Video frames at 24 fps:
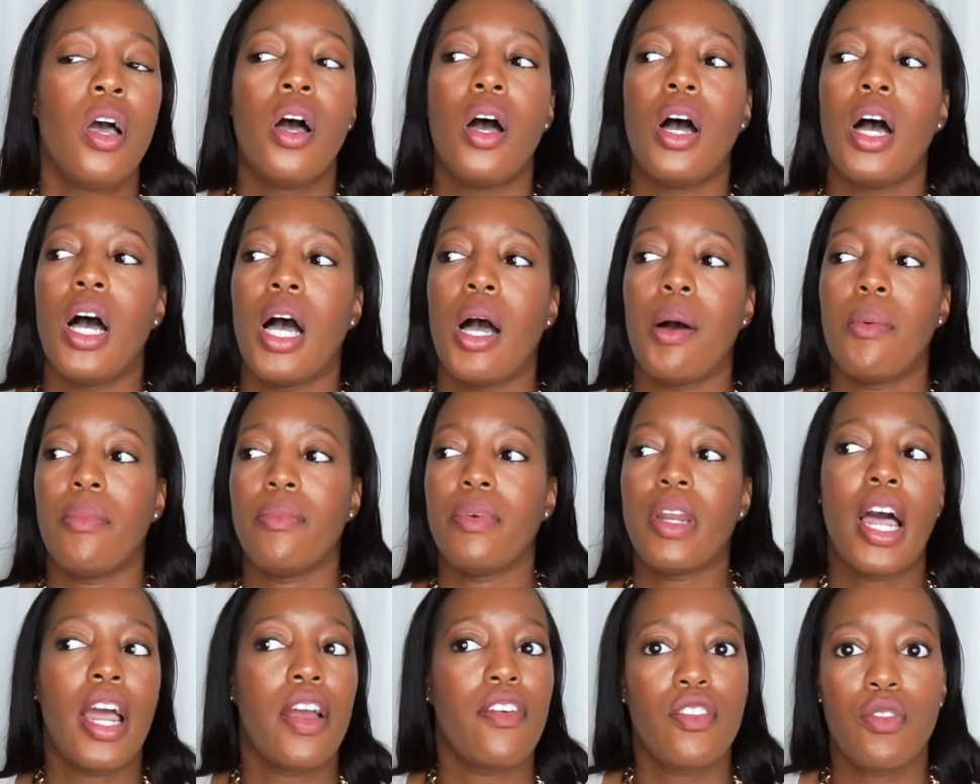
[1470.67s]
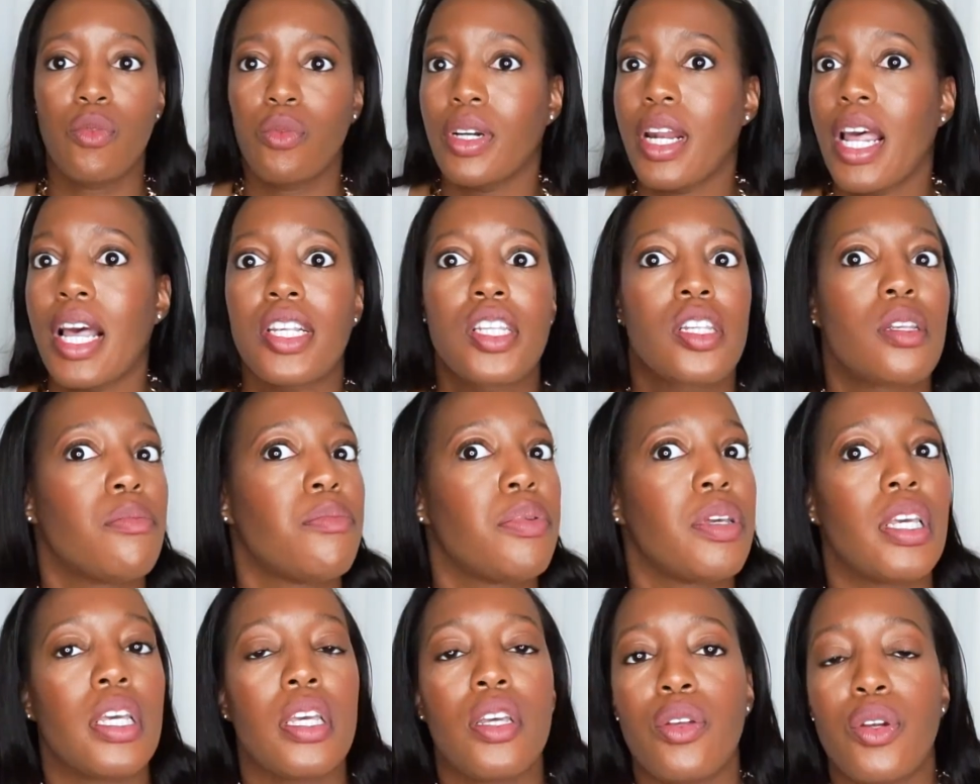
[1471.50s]
Not everyone has to be,
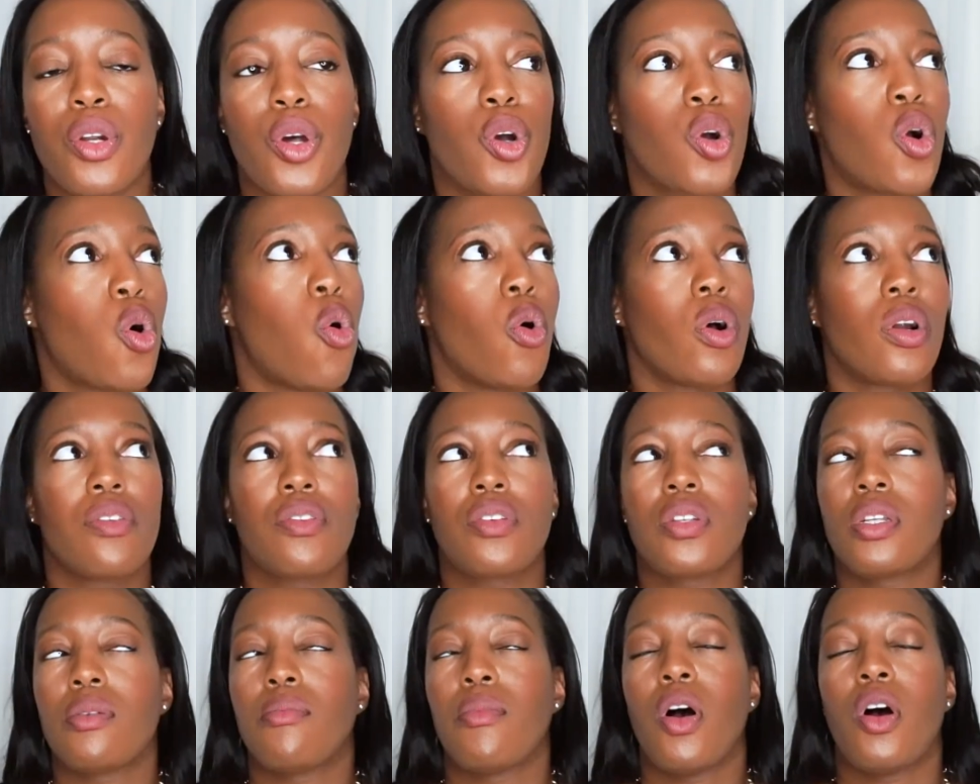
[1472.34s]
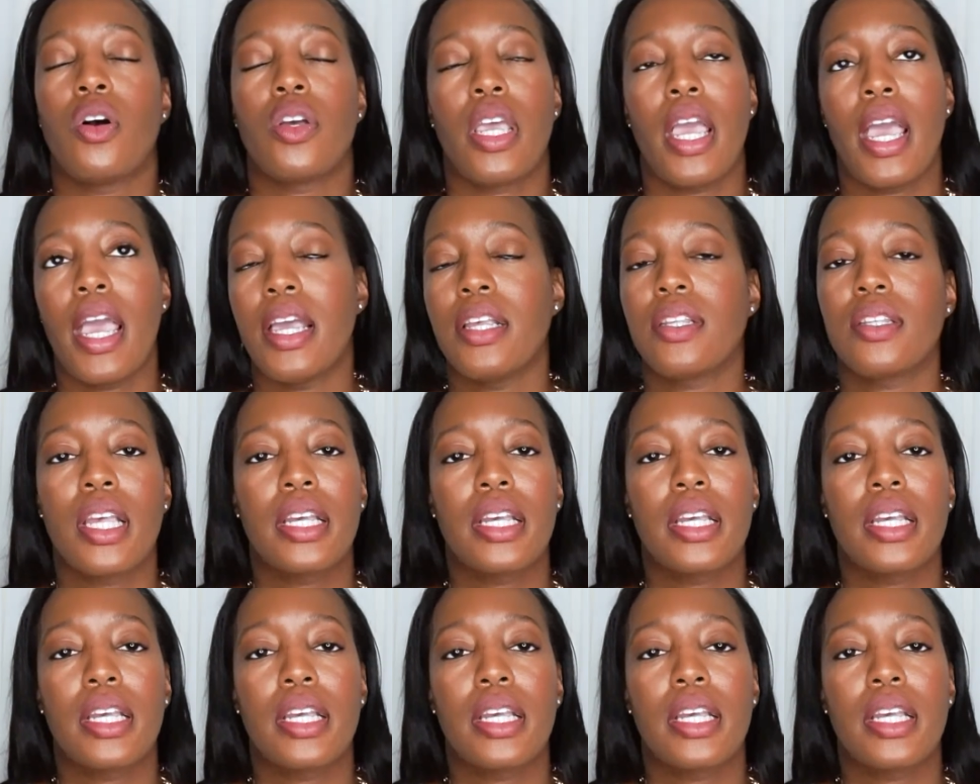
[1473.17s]
you know, quarter sommeliers.